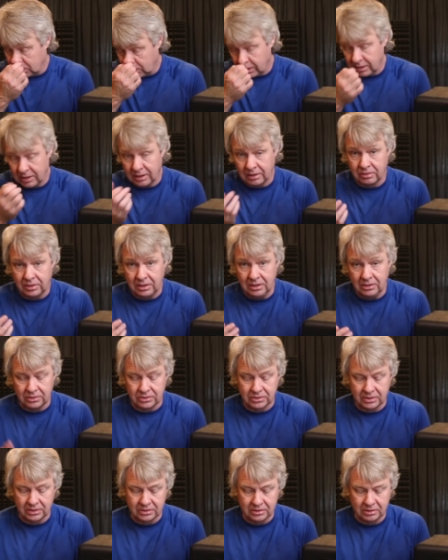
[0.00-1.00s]
great in a theater
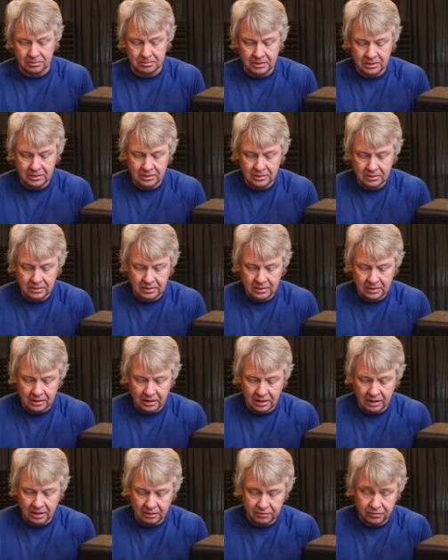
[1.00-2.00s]
system
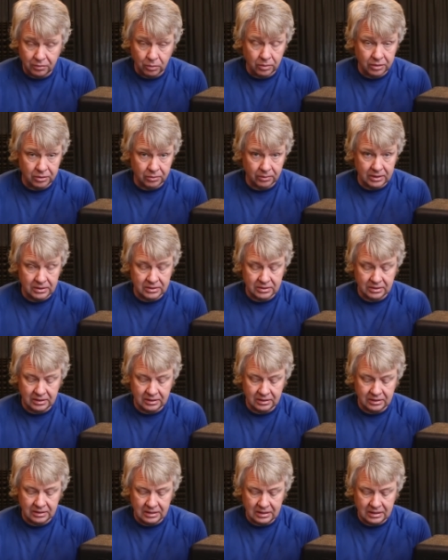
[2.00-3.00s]
for one
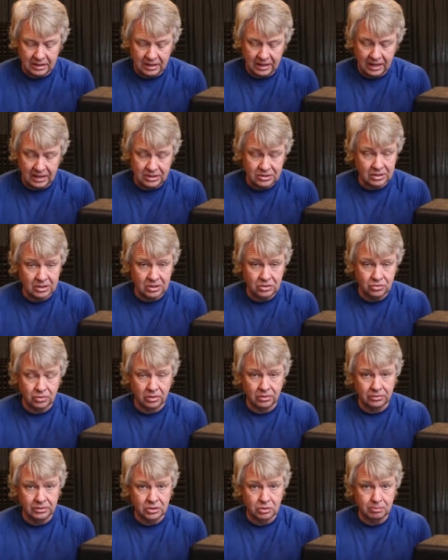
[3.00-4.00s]
reason. It has a
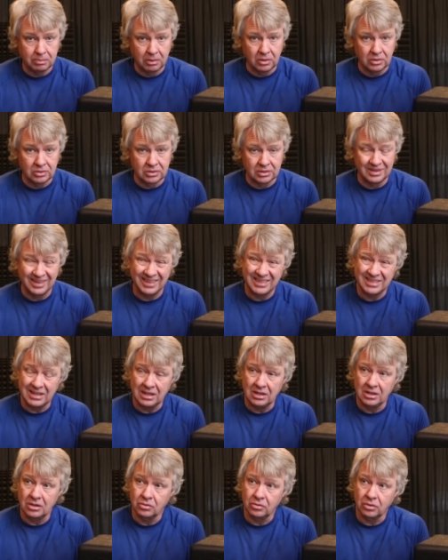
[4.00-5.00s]
controlled dispersion. I
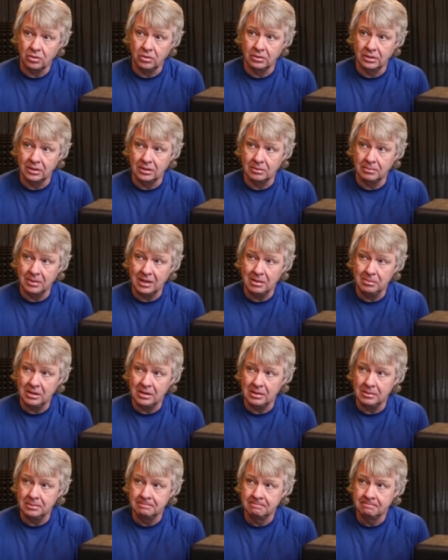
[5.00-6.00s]
say controlled, it may
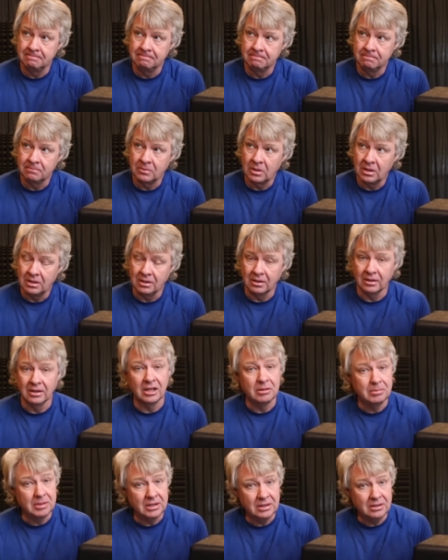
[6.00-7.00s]
be
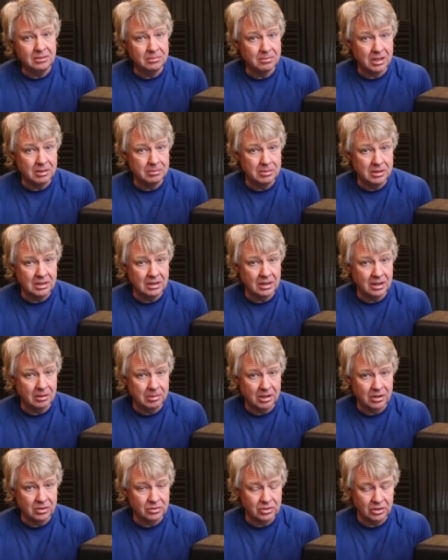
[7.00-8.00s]
limited, maybe a
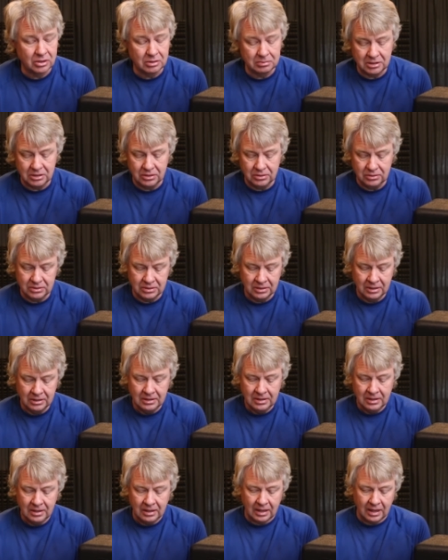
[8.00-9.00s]
better term to use.
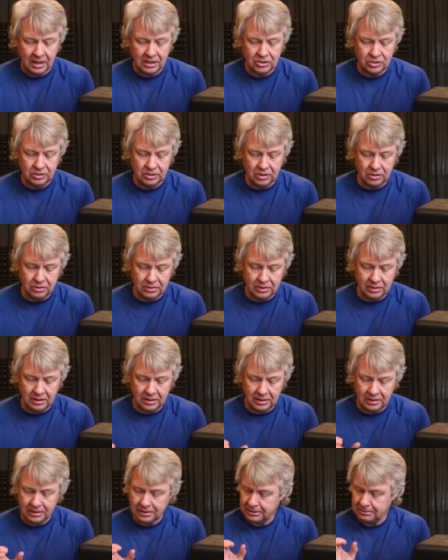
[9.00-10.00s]
As you
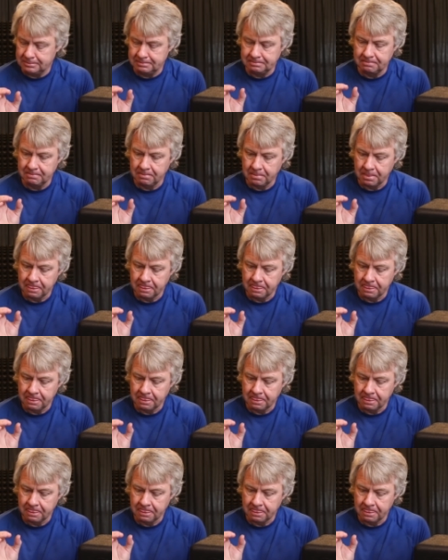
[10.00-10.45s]
know,